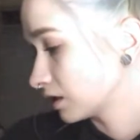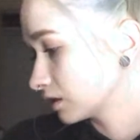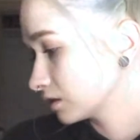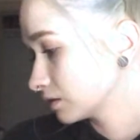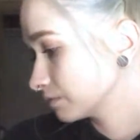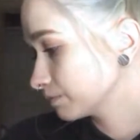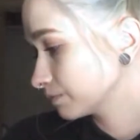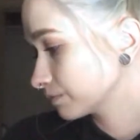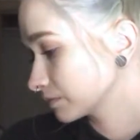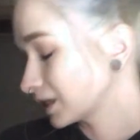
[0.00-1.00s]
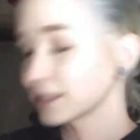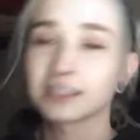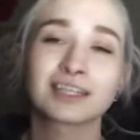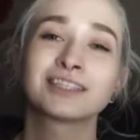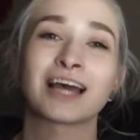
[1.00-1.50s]
Um, I
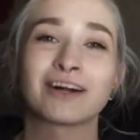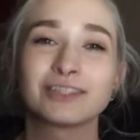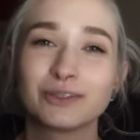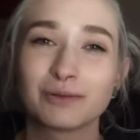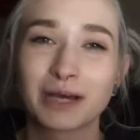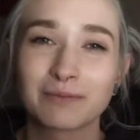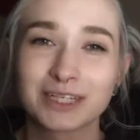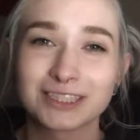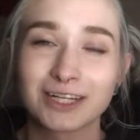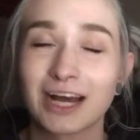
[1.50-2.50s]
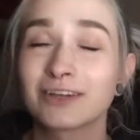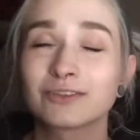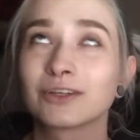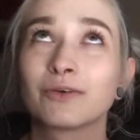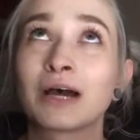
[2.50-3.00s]
guess I can tell you about myself. I
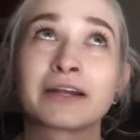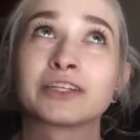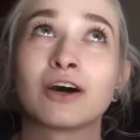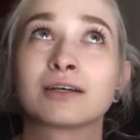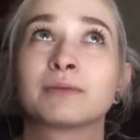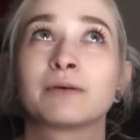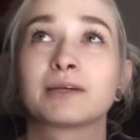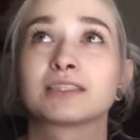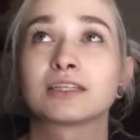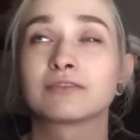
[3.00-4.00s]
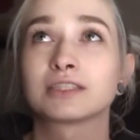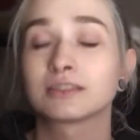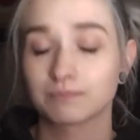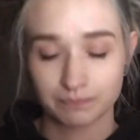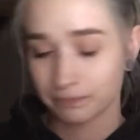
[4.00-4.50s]
don't know how to talk about myself.
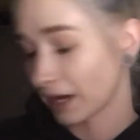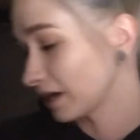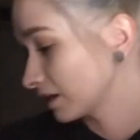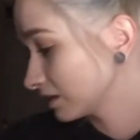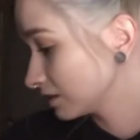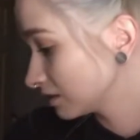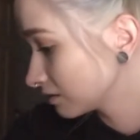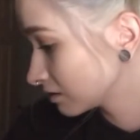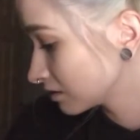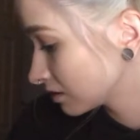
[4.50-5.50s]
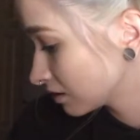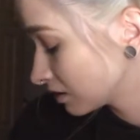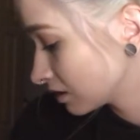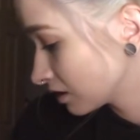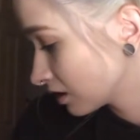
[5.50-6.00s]
That's a bad idea.
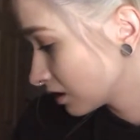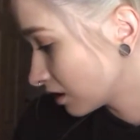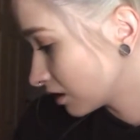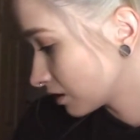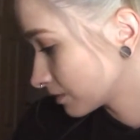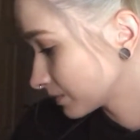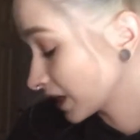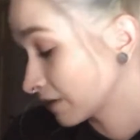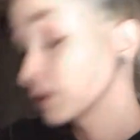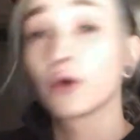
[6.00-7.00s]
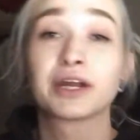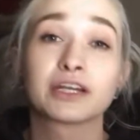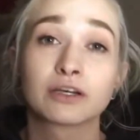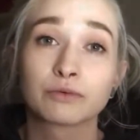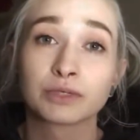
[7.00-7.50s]
Um, I have no
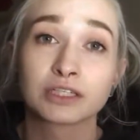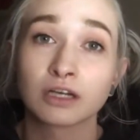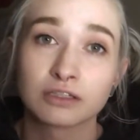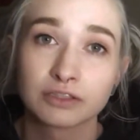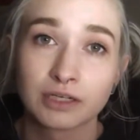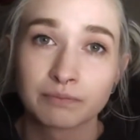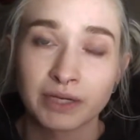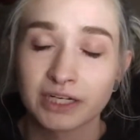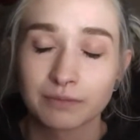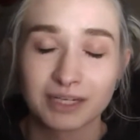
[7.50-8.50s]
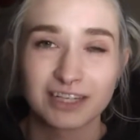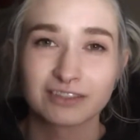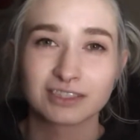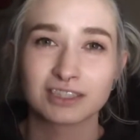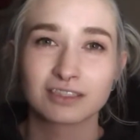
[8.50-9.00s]
idea what color I'm painting my
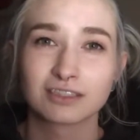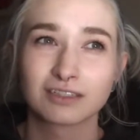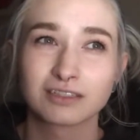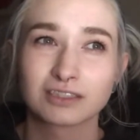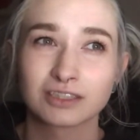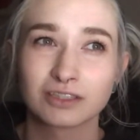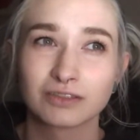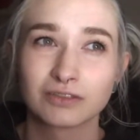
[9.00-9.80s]
nails either, so